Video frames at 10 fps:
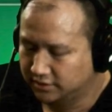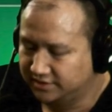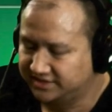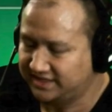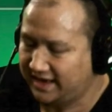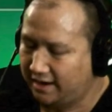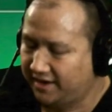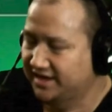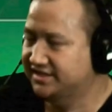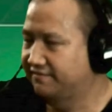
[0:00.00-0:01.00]
see how
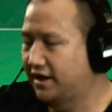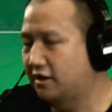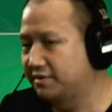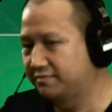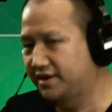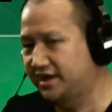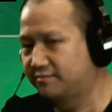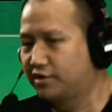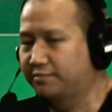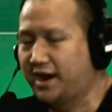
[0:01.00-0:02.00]
hands develop and play in a
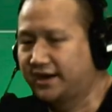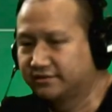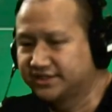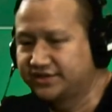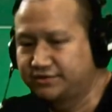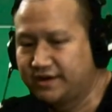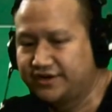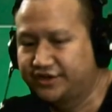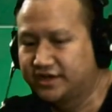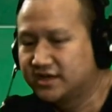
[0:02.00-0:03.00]
more practical
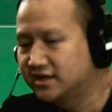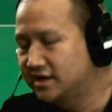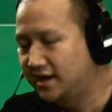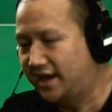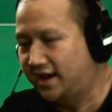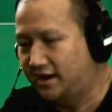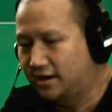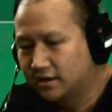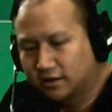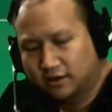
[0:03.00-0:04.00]
situation.
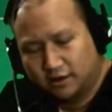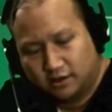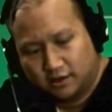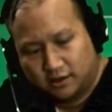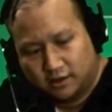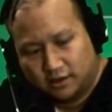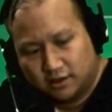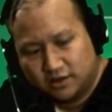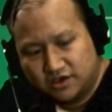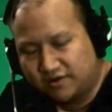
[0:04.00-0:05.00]
And
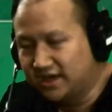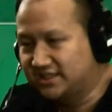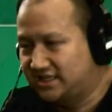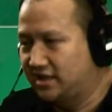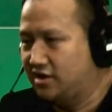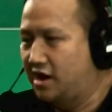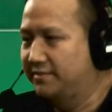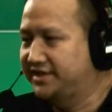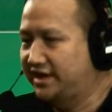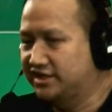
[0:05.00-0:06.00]
you get to see the
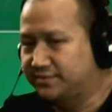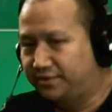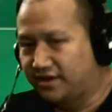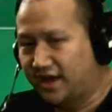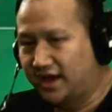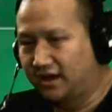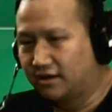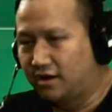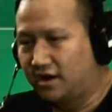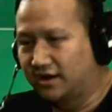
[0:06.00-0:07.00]
commentators play
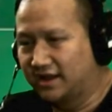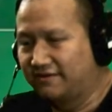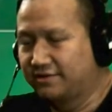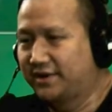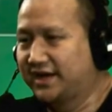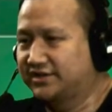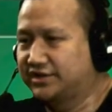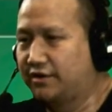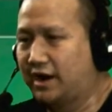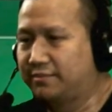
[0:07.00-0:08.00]
on Live at the Bike,
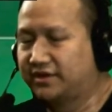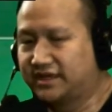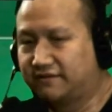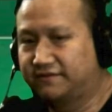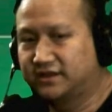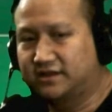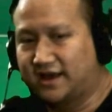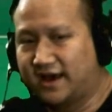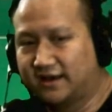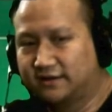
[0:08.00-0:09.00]
so I believe
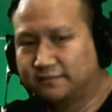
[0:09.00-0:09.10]
that